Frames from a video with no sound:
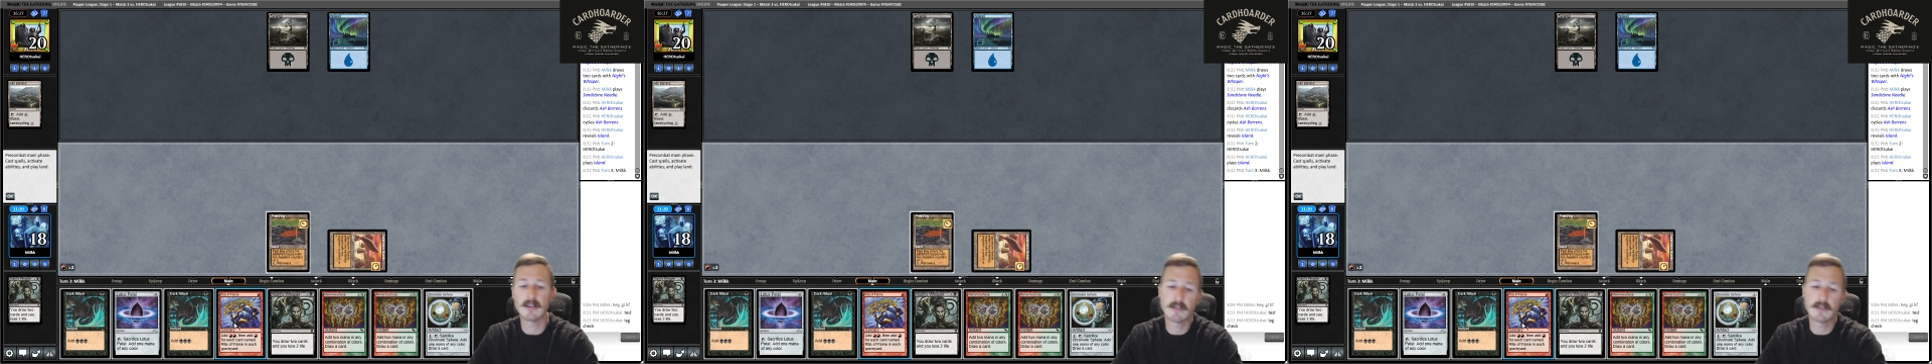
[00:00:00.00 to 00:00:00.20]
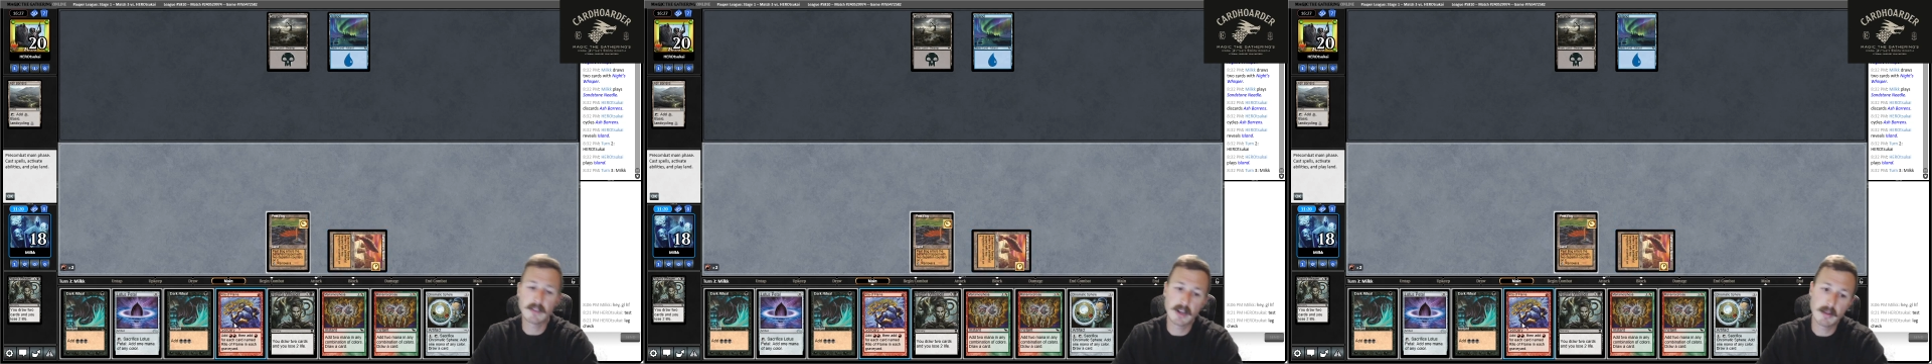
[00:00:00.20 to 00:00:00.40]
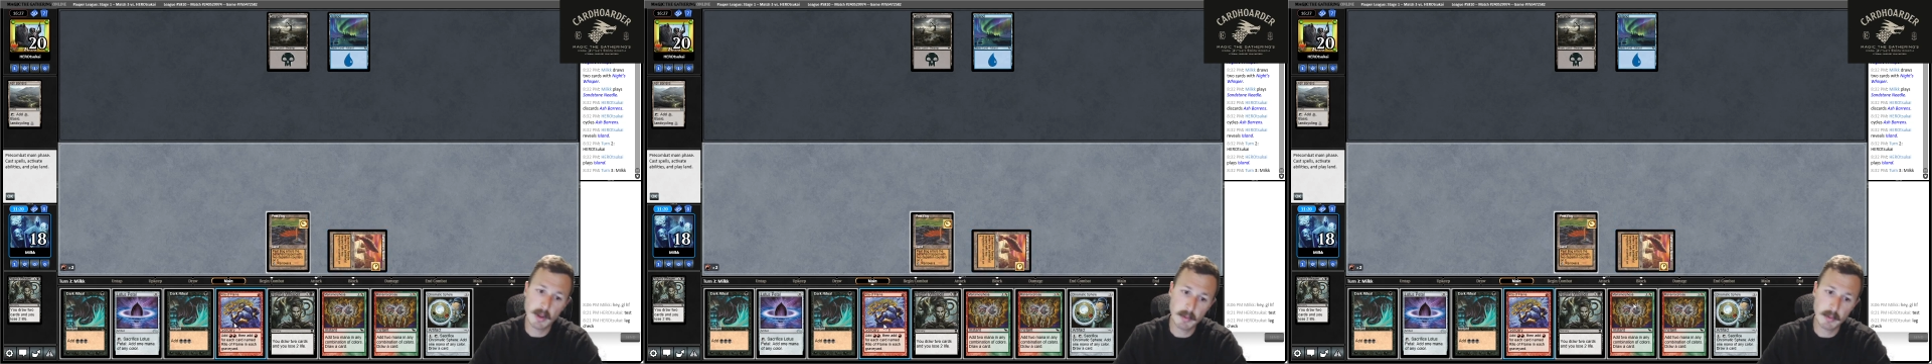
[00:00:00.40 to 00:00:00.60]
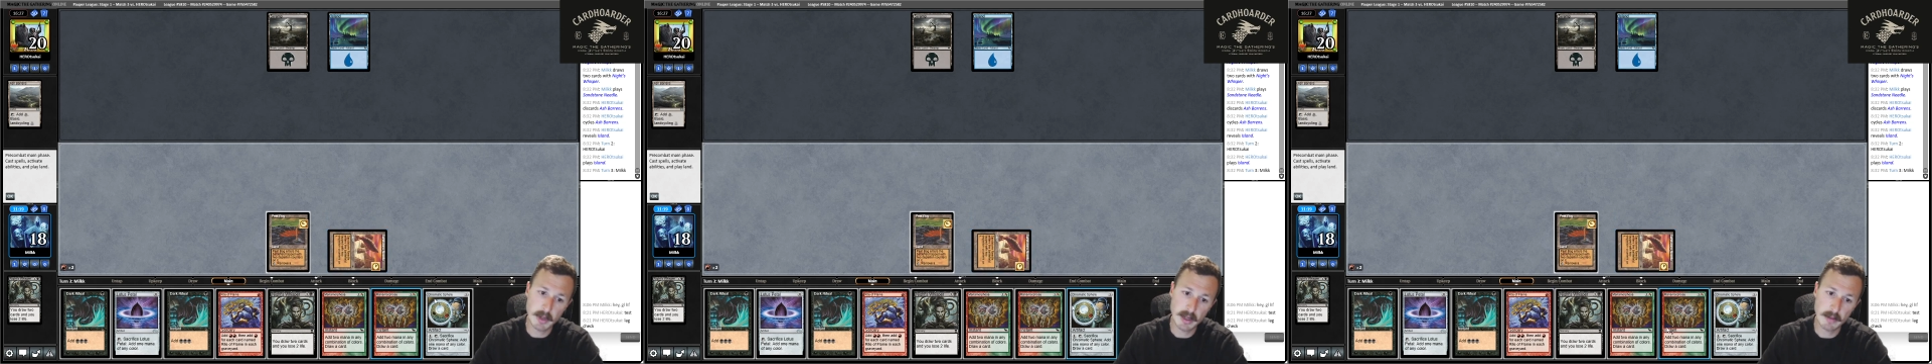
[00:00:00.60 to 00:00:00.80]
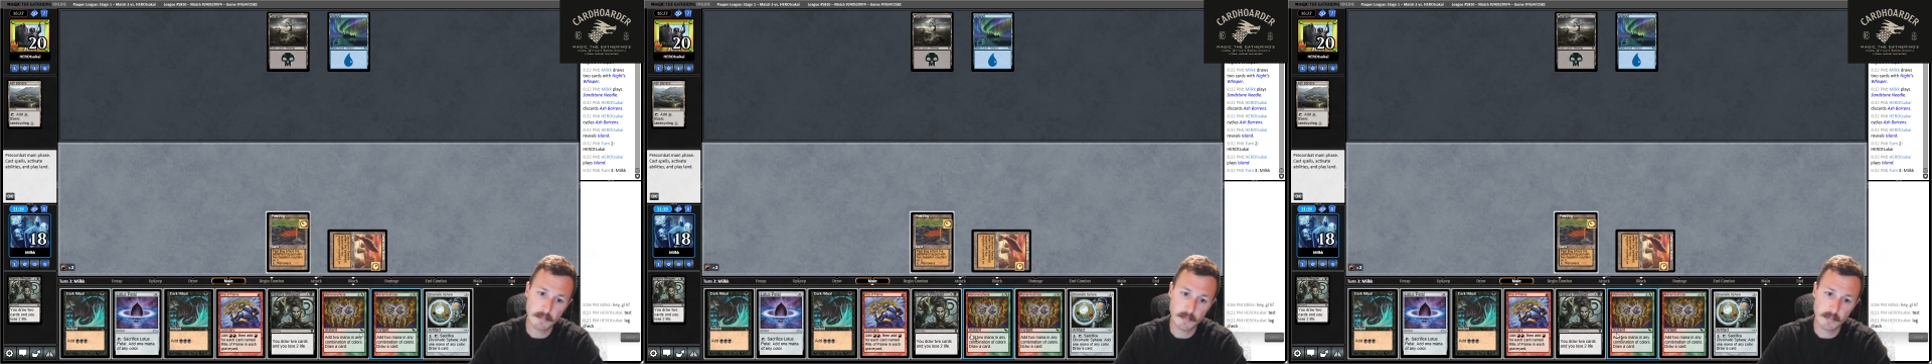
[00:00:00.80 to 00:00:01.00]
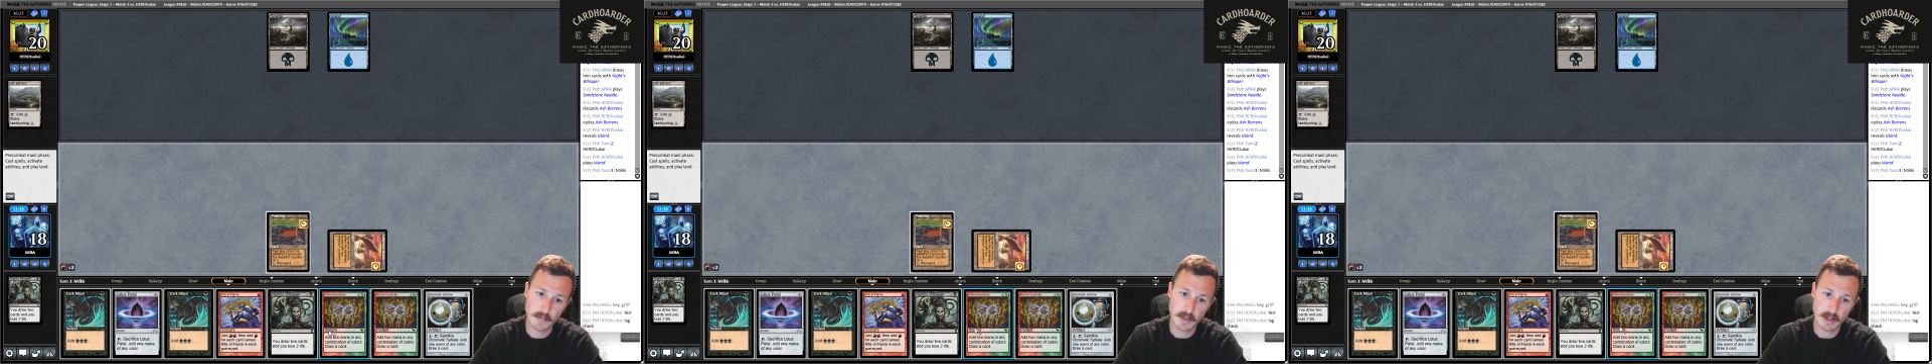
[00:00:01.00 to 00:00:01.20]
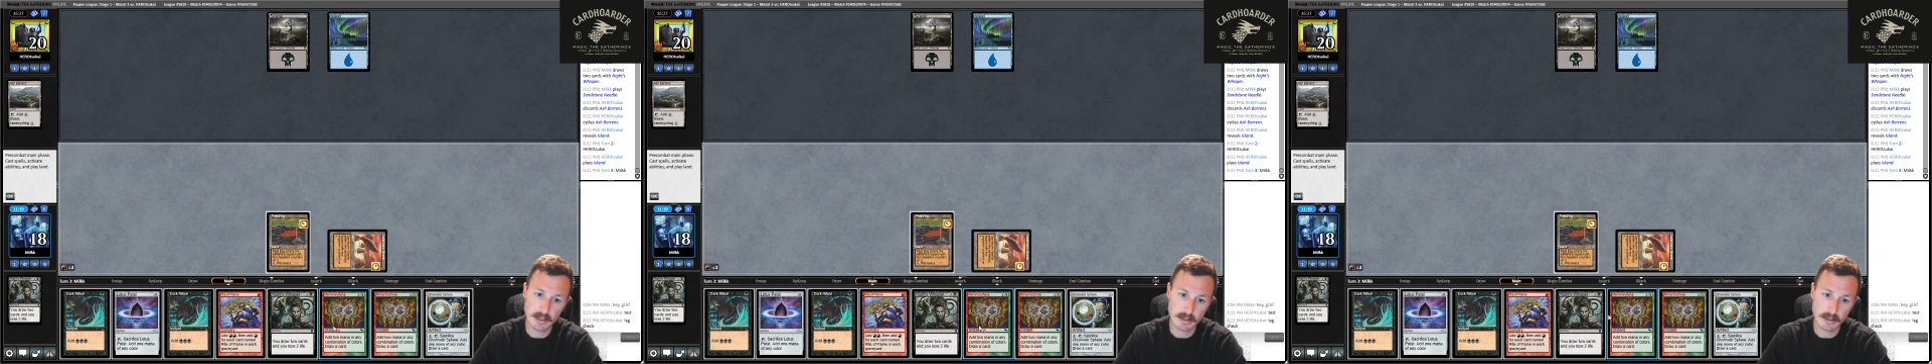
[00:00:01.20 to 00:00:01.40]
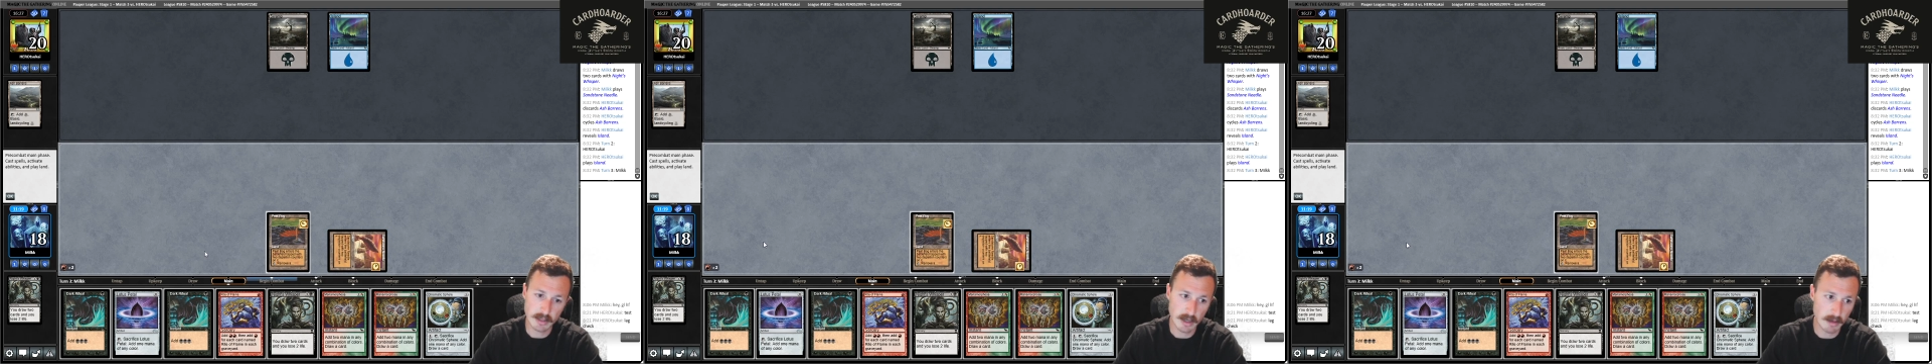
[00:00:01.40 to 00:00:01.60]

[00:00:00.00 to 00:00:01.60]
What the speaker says: Flame, maybe? I'll just lead on